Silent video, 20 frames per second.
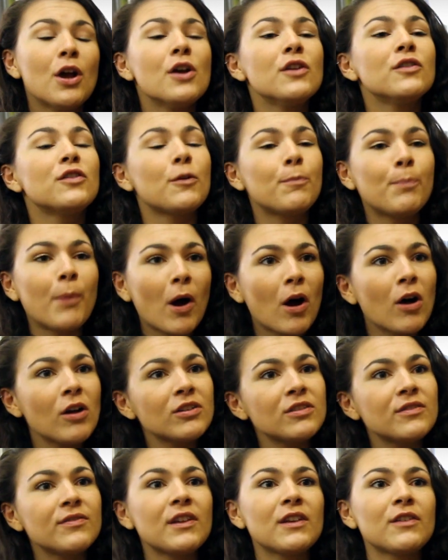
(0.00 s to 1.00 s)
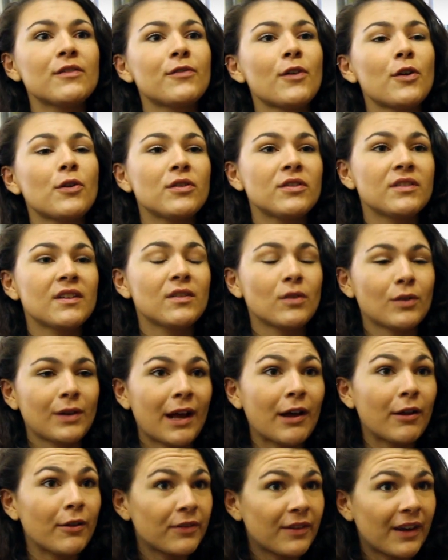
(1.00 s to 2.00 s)
So, part of this focuses on
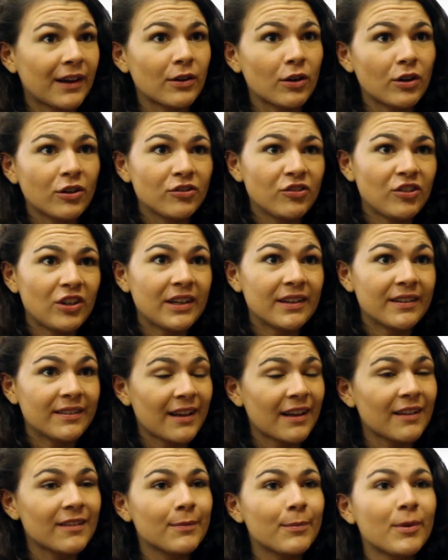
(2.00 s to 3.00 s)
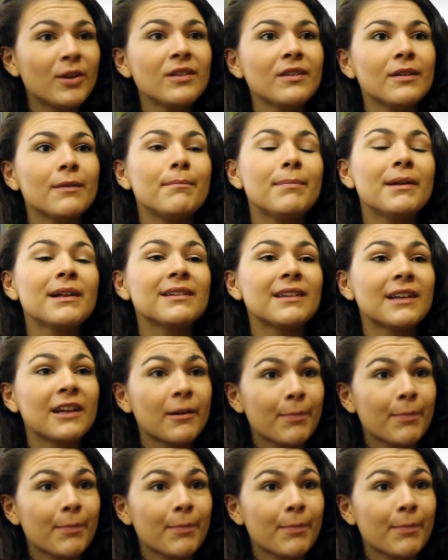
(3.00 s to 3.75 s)
health technology assessment and building